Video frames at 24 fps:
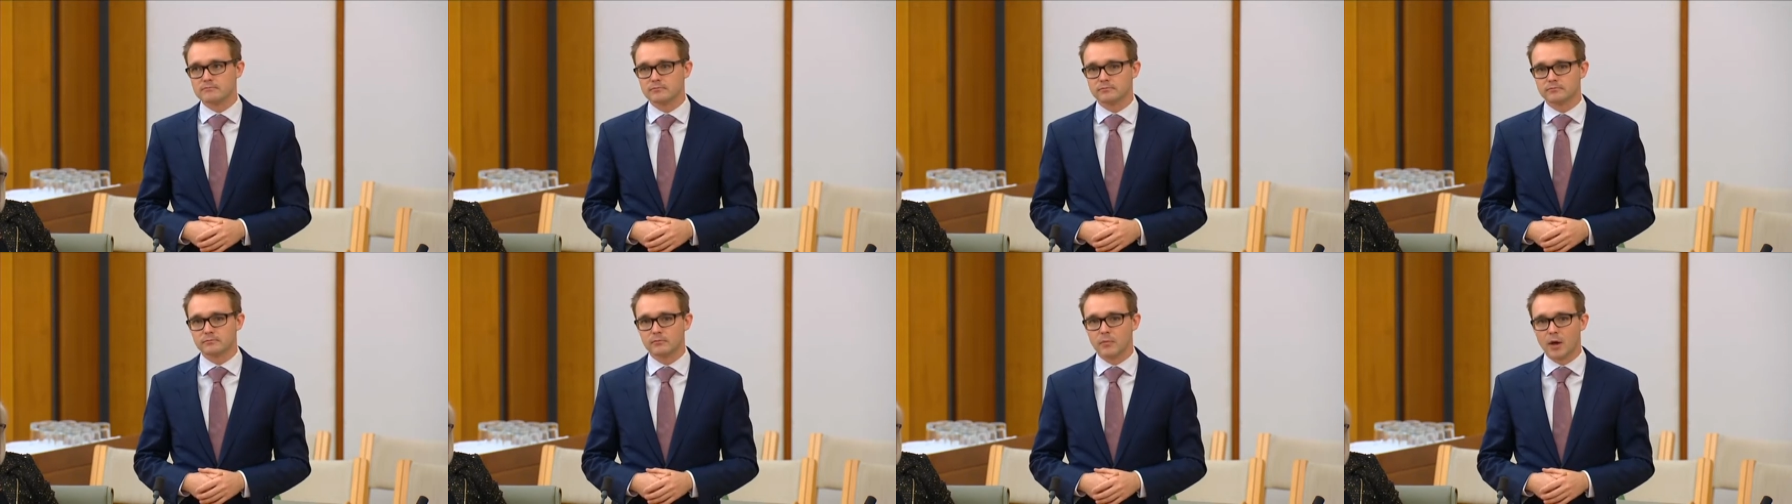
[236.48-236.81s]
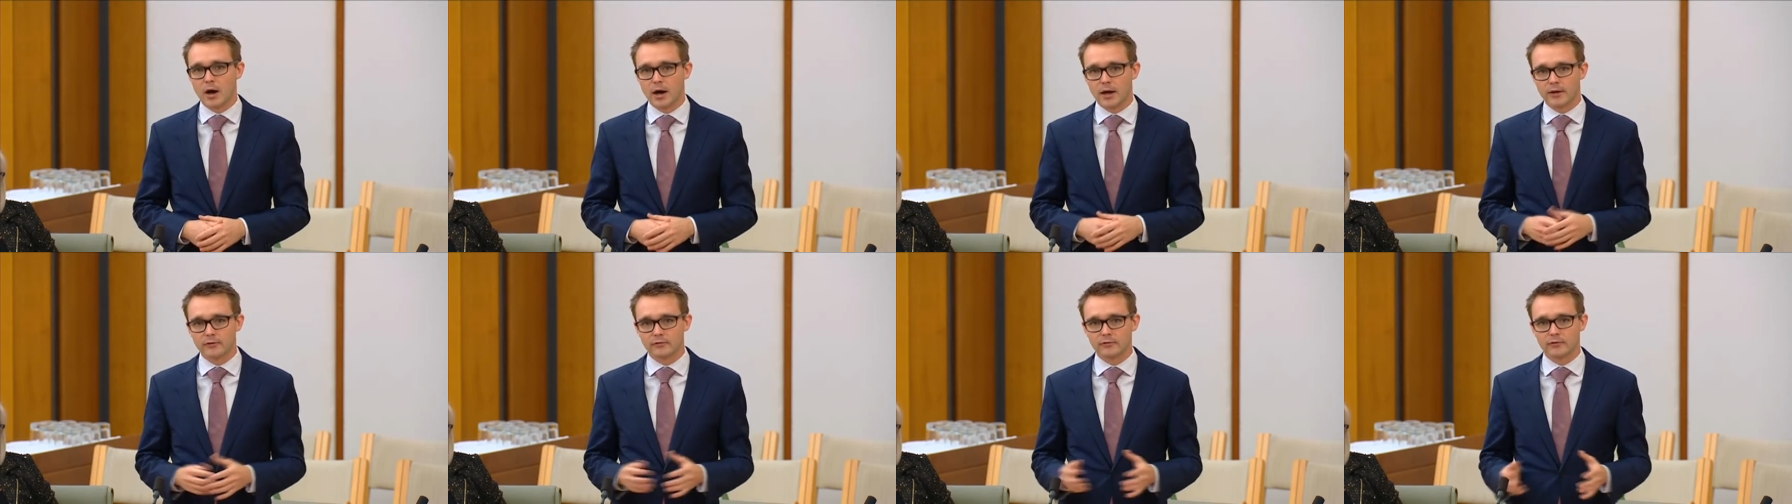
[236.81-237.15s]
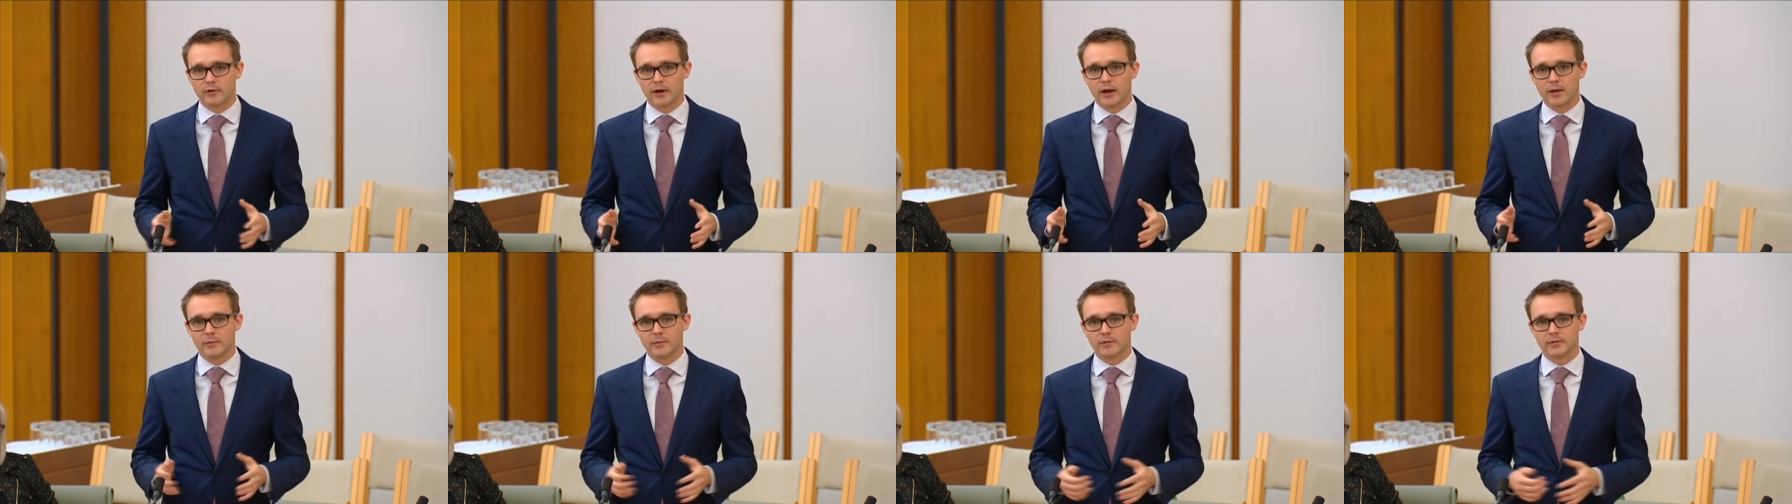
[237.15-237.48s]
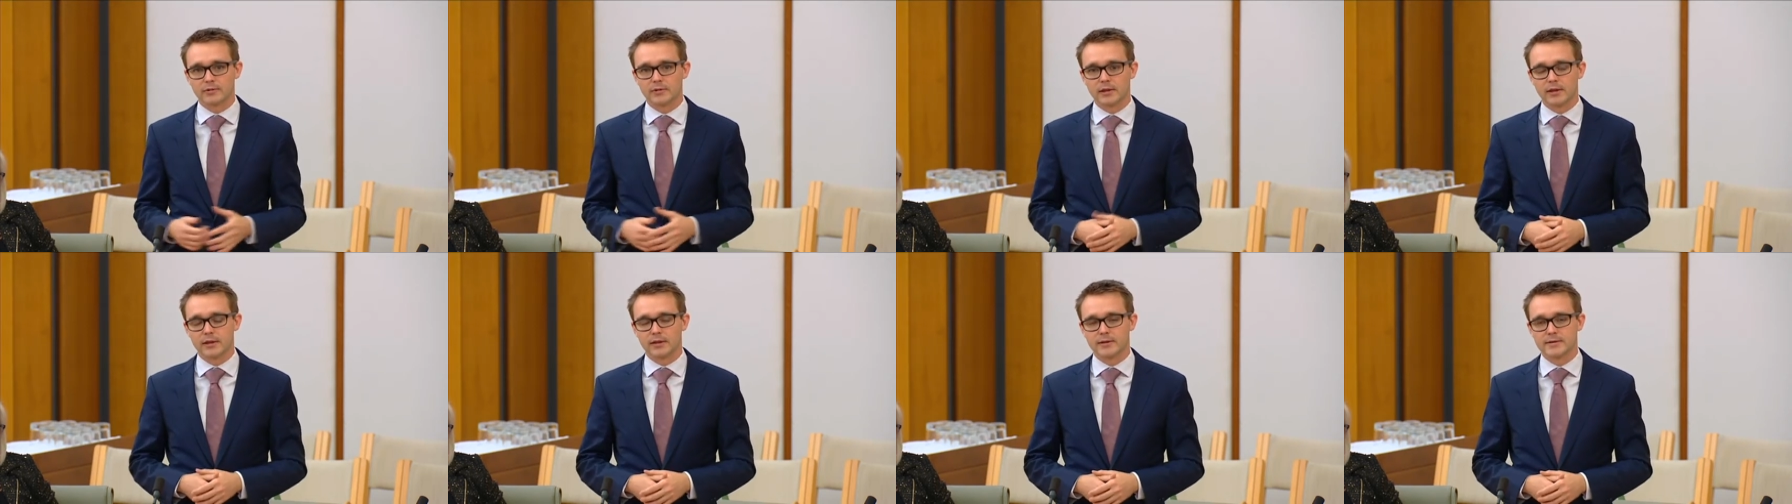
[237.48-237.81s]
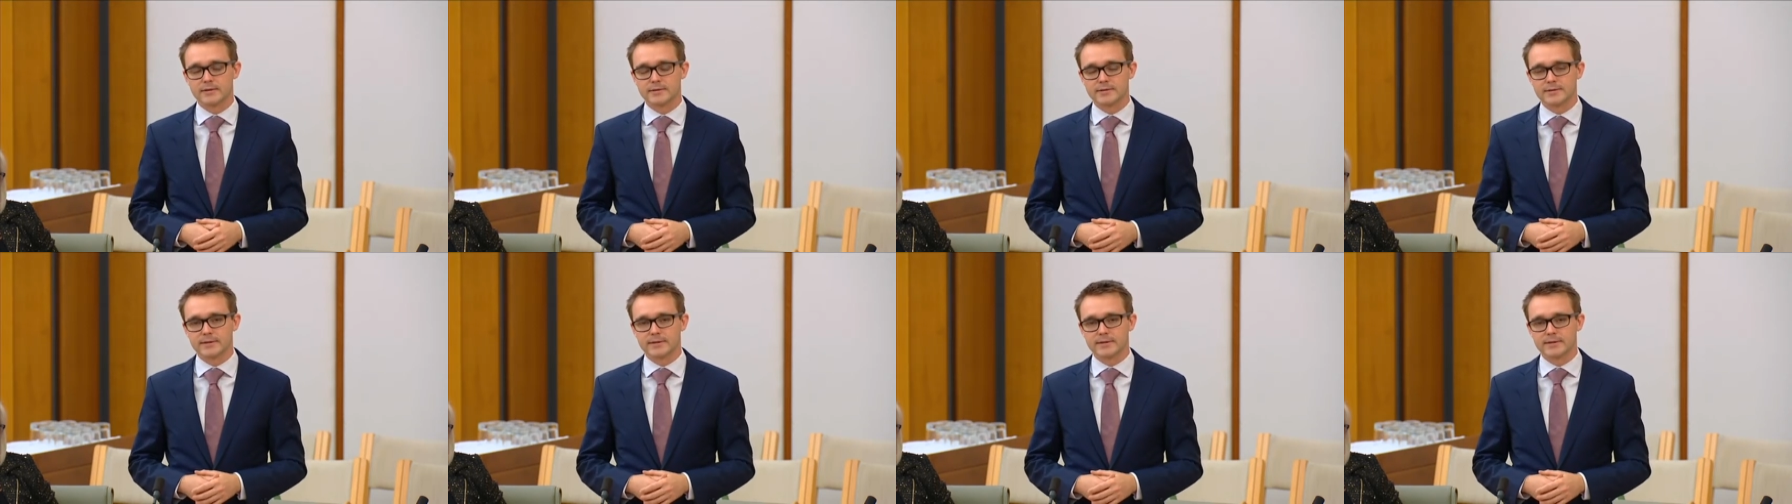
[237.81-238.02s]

mind frame and,